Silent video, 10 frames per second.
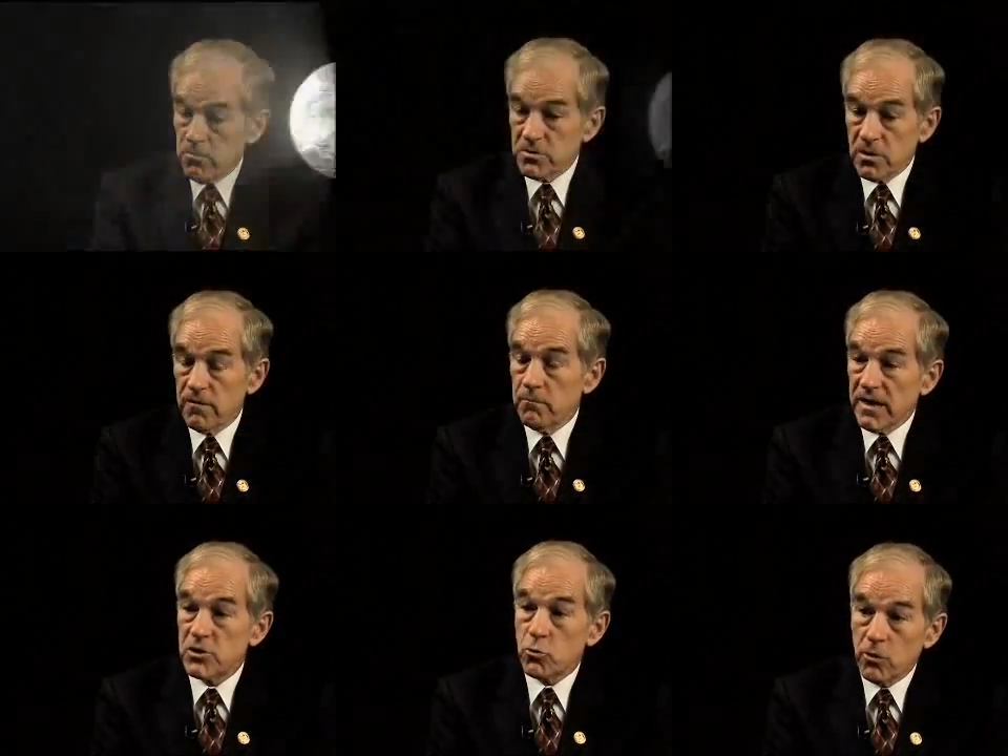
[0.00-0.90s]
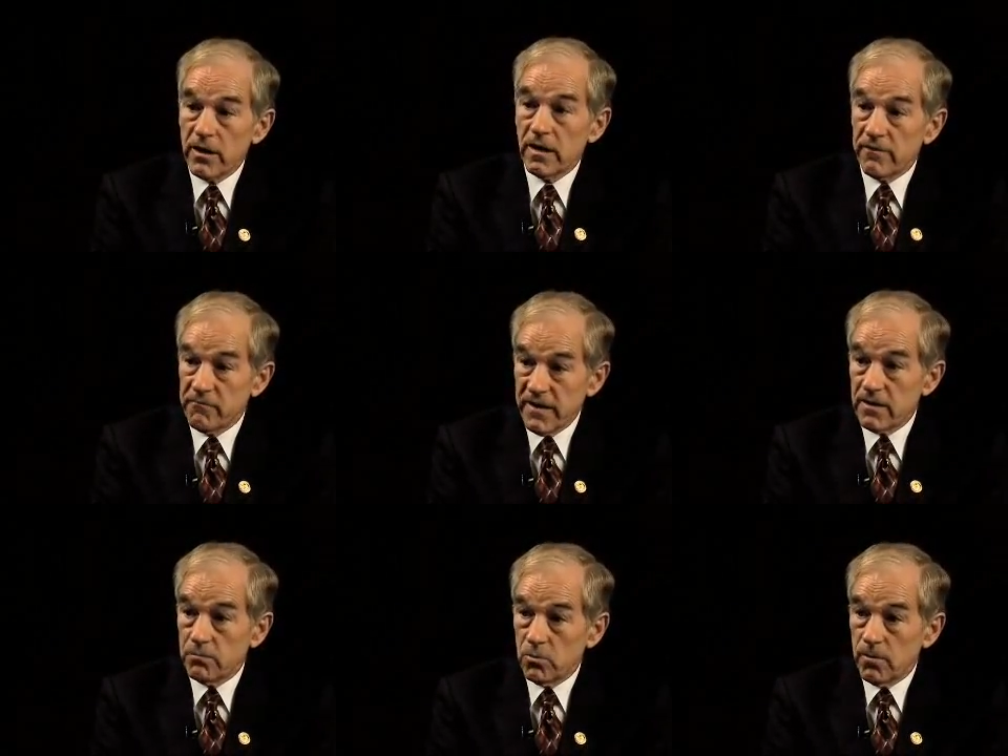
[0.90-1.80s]
Reserve makes credit
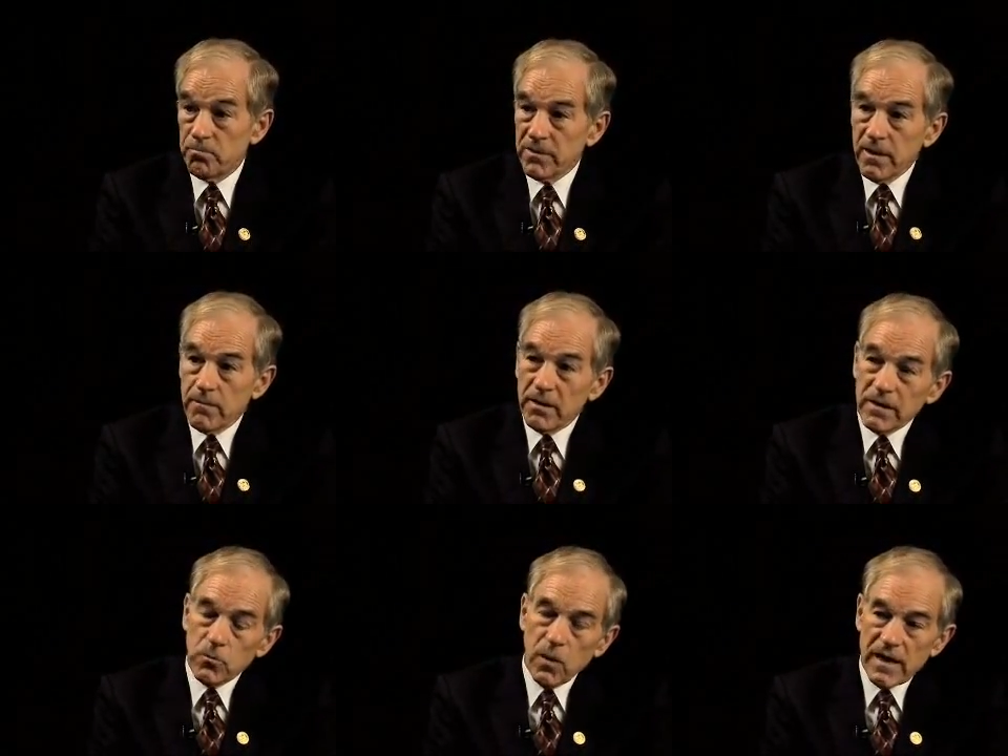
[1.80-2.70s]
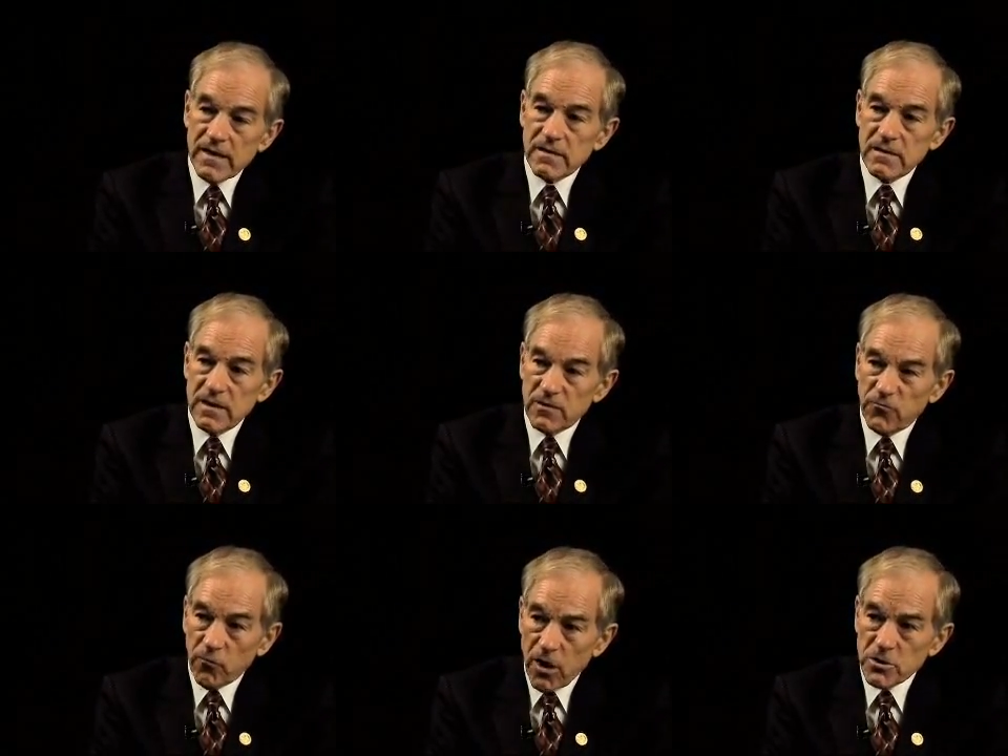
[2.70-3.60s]
available, but in a way it's
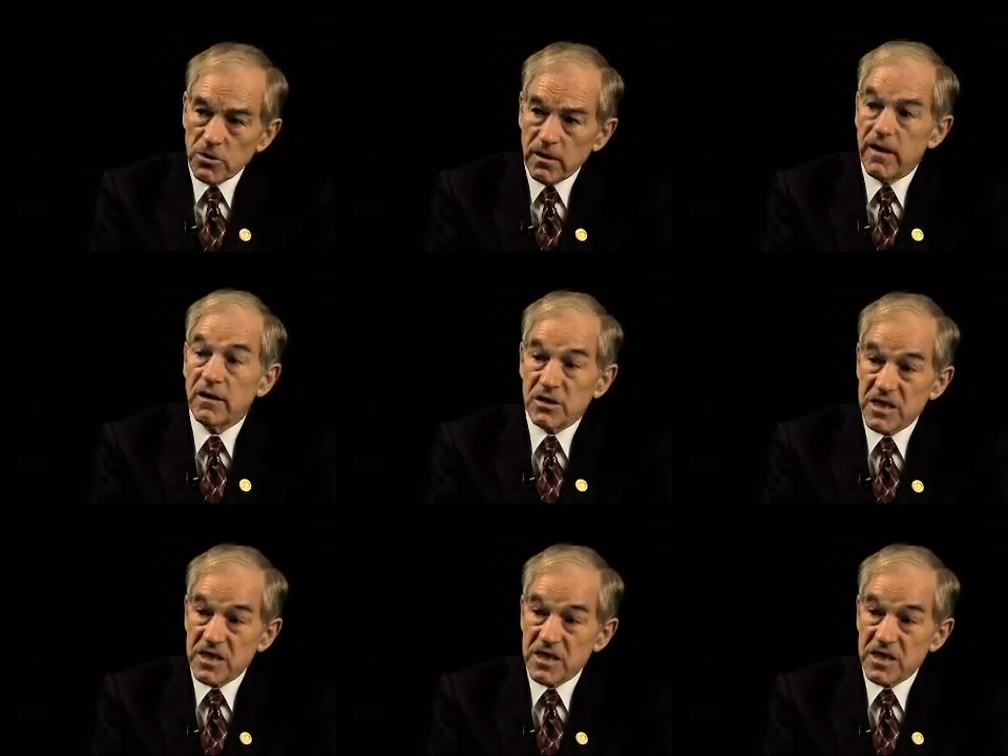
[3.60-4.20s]
fraudulent and it's